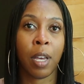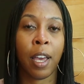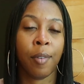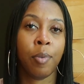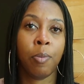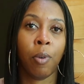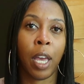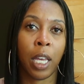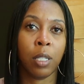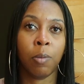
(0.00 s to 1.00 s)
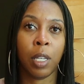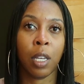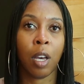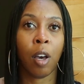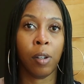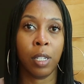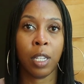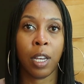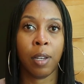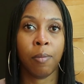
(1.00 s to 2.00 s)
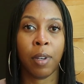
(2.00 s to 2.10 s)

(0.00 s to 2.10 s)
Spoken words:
I have people ask me all the time.